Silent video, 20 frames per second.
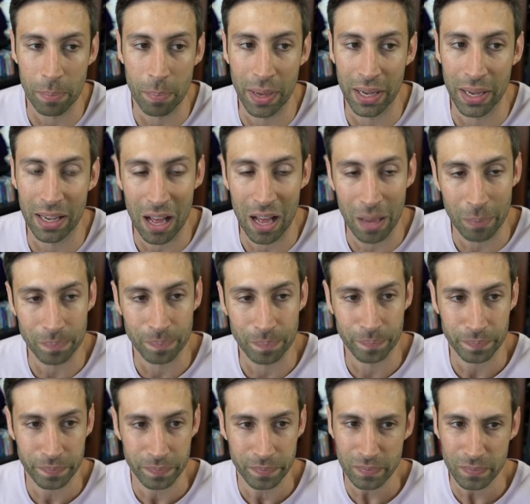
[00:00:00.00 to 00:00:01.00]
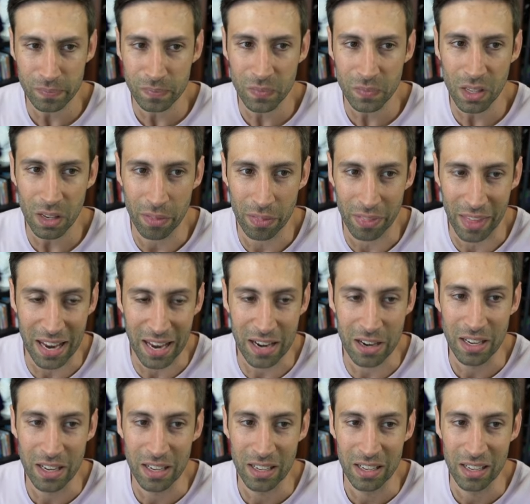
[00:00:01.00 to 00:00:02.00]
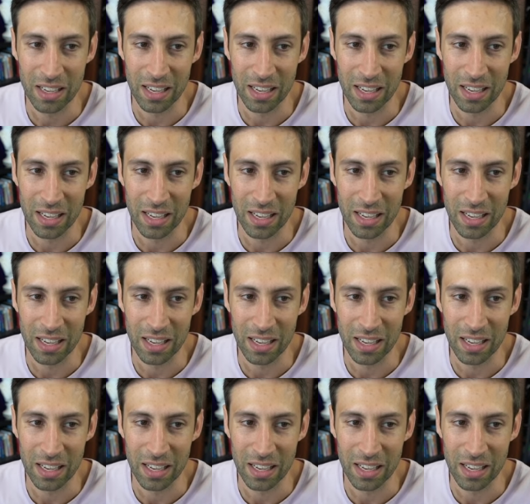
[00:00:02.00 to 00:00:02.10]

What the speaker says: pick up. Then